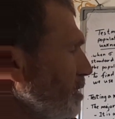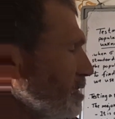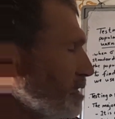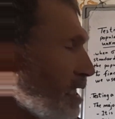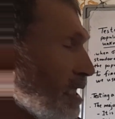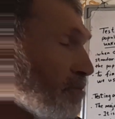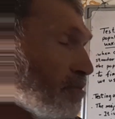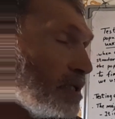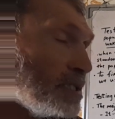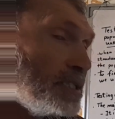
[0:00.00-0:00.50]

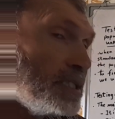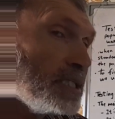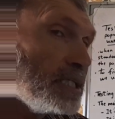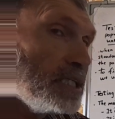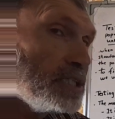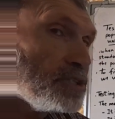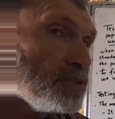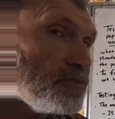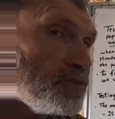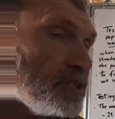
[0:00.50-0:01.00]
labeled degrees
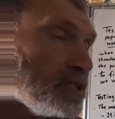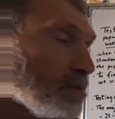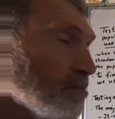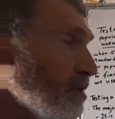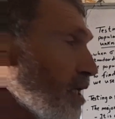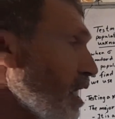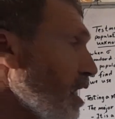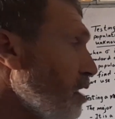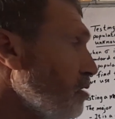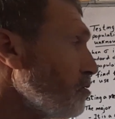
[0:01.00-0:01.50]
of freedom,
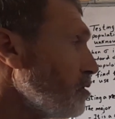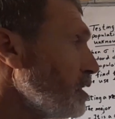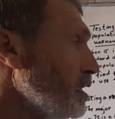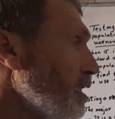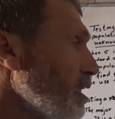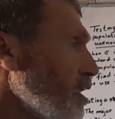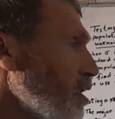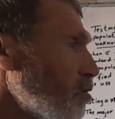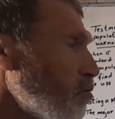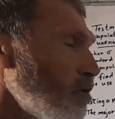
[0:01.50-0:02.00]
now
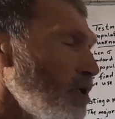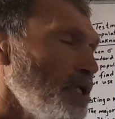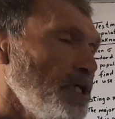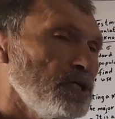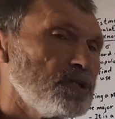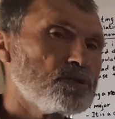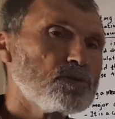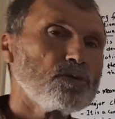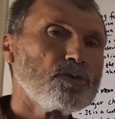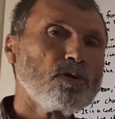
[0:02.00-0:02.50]
we need
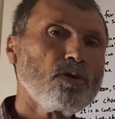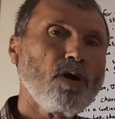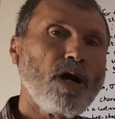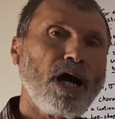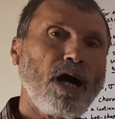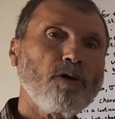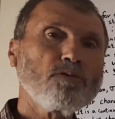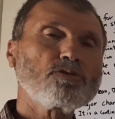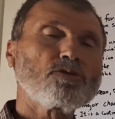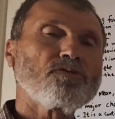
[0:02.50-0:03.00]
to know
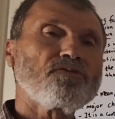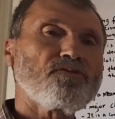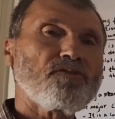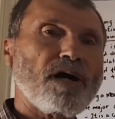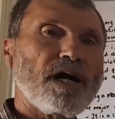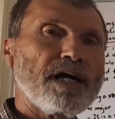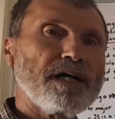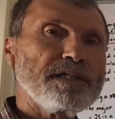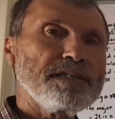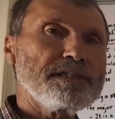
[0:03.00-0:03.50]
how to
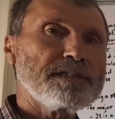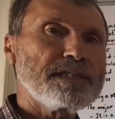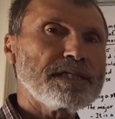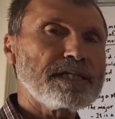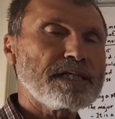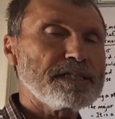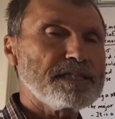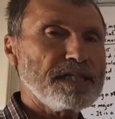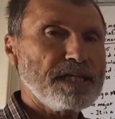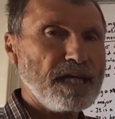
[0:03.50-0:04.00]
find the
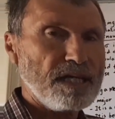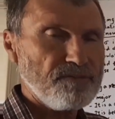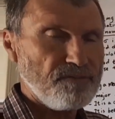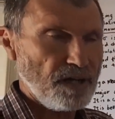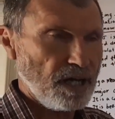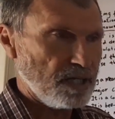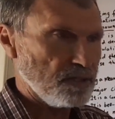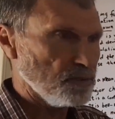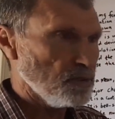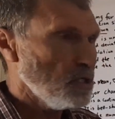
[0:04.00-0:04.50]
critical
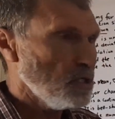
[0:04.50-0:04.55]
value.